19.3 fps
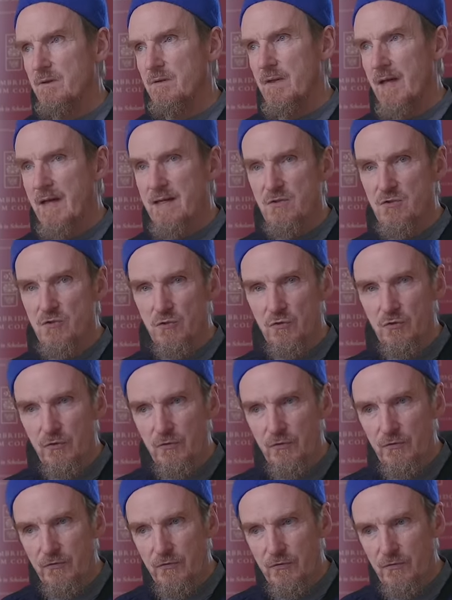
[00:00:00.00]
The
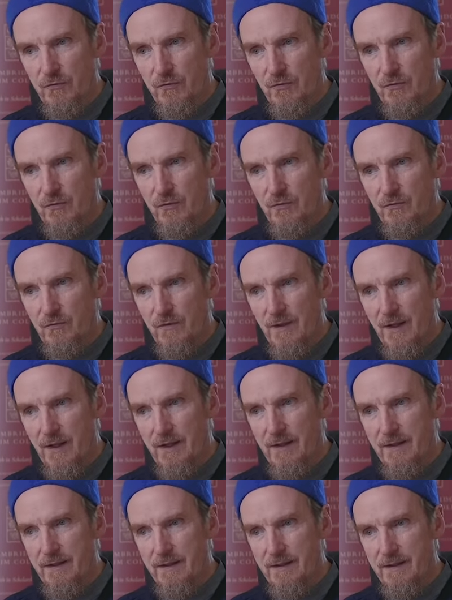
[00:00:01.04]
angels
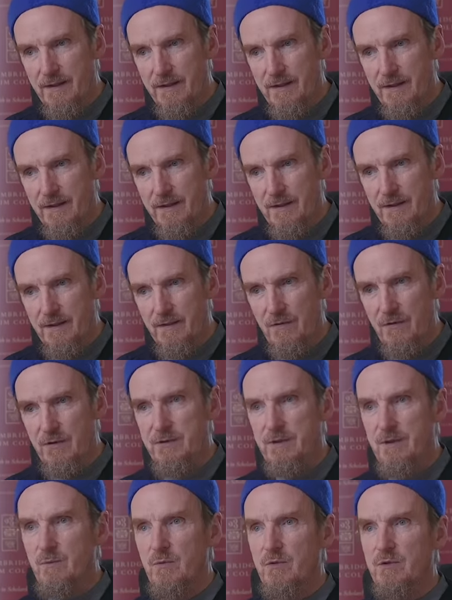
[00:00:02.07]
fly, the
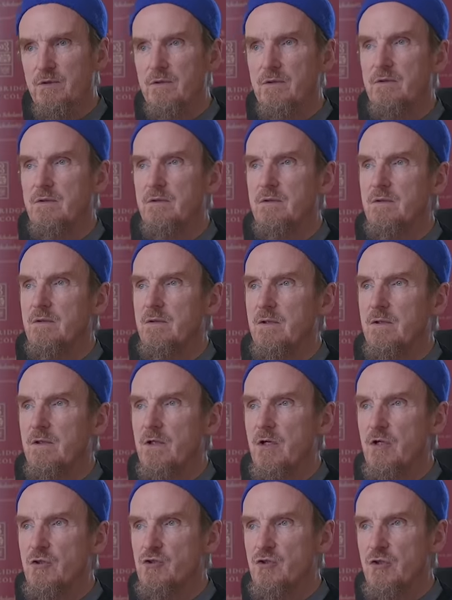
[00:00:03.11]
demons
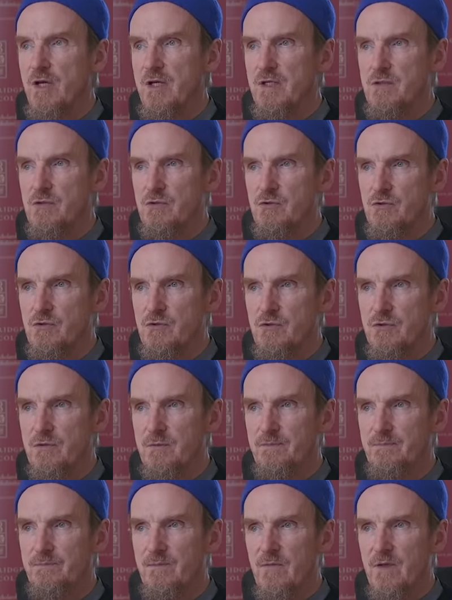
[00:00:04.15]
are changed.
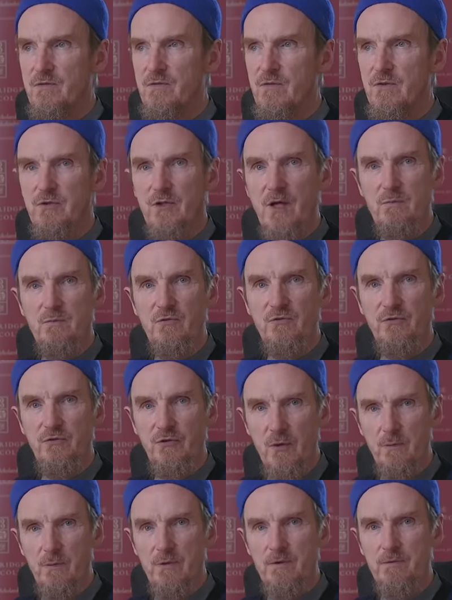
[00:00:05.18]
It's the time of
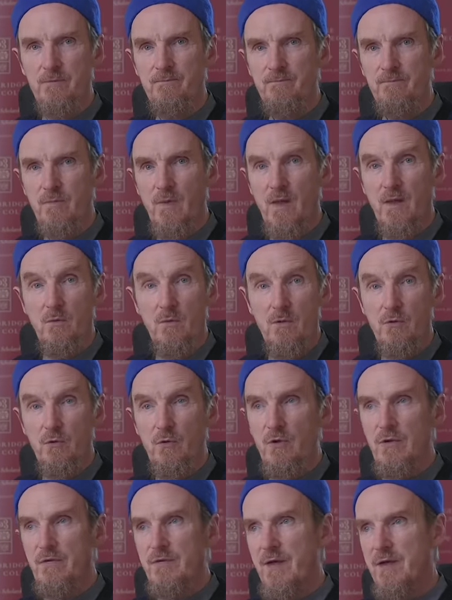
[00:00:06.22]
sabr, with
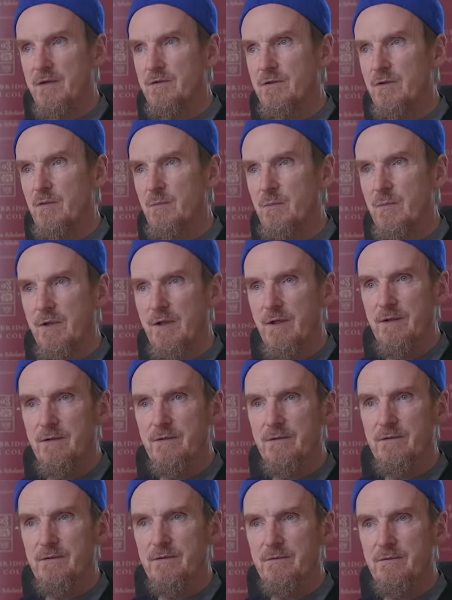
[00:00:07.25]
all that that
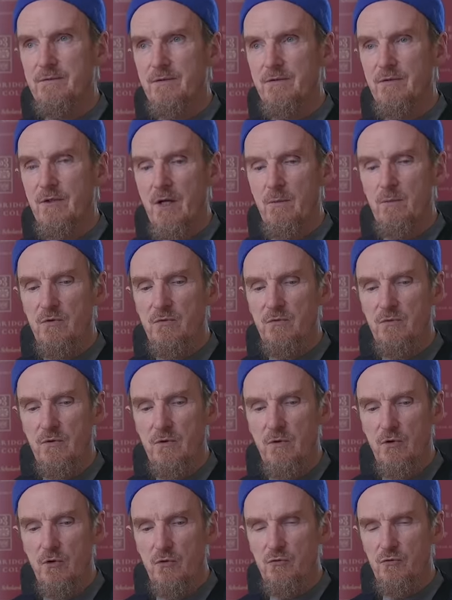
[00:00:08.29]
implies, a time of
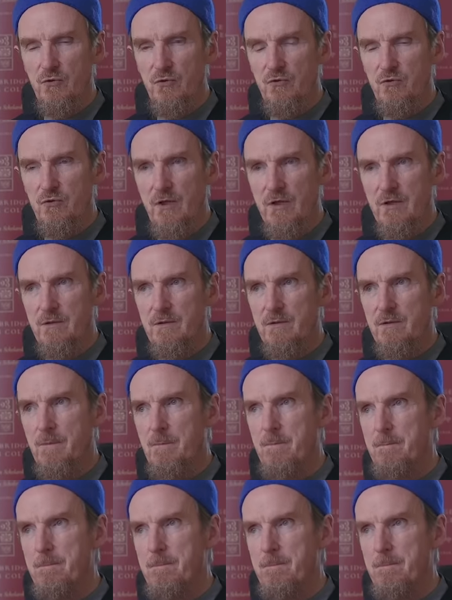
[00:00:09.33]
restraint.